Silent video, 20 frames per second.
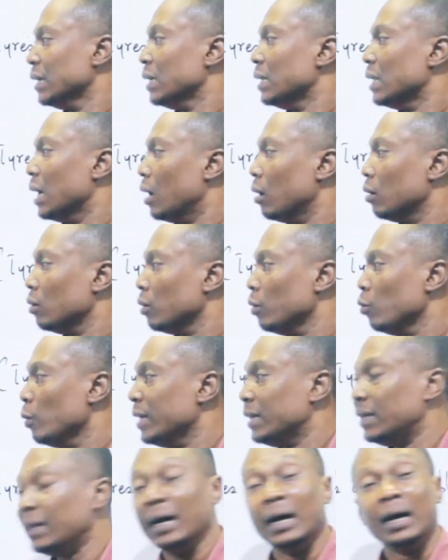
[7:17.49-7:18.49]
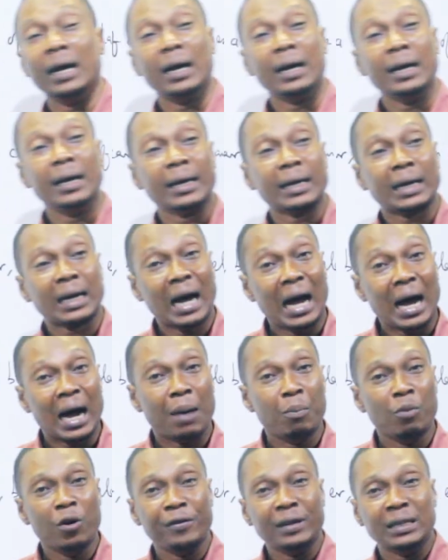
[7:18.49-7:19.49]
Now, with a
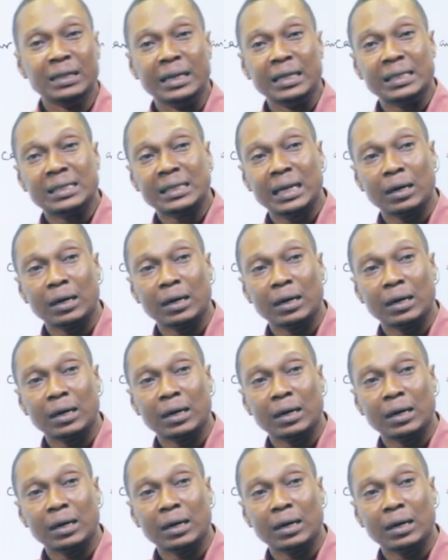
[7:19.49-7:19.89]
car moving in a